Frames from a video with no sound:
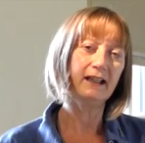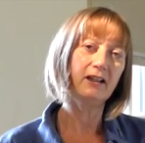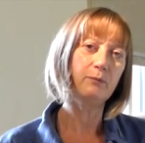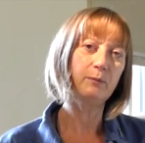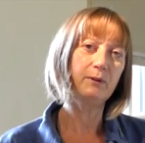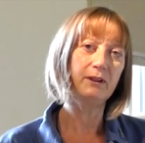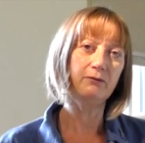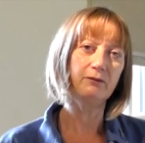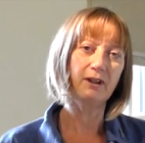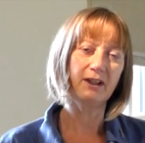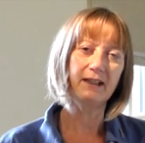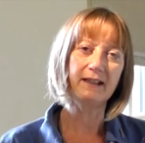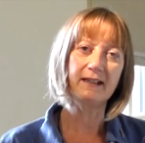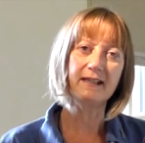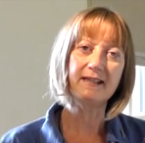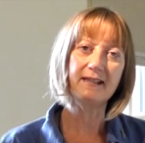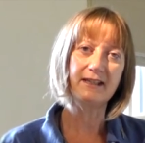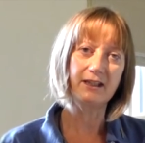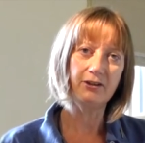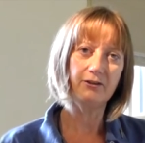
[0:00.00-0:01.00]
I've been running a
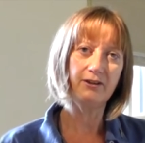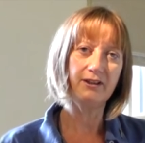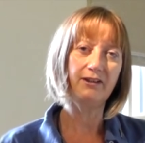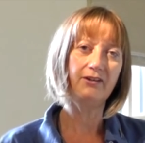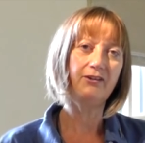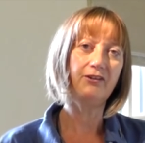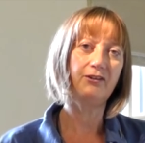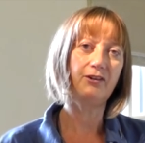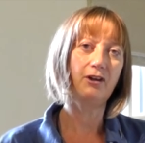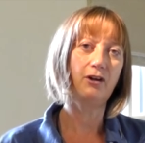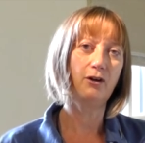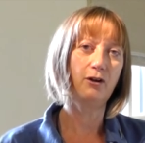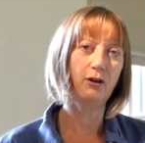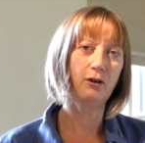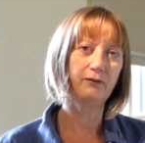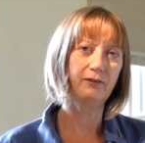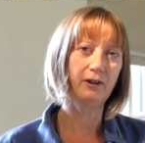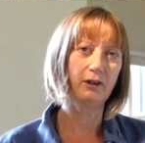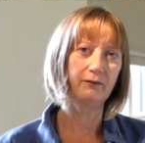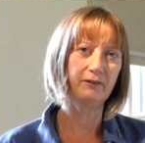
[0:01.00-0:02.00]
series of,
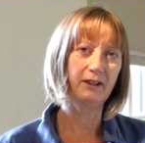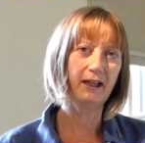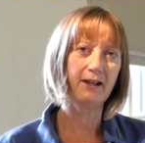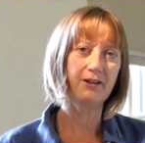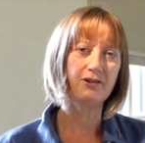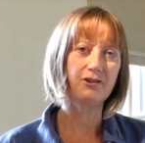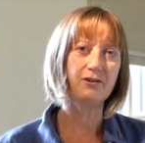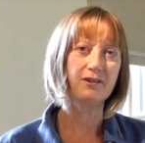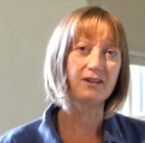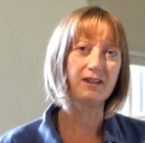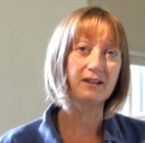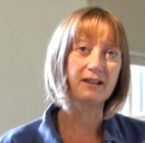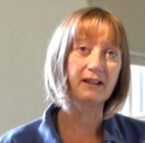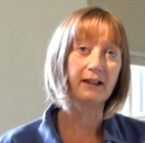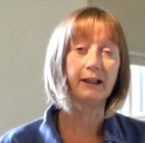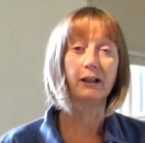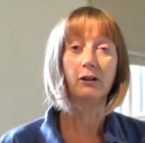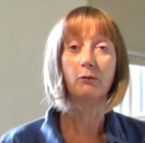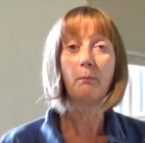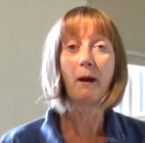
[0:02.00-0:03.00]
of lectures
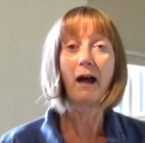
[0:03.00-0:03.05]
entitled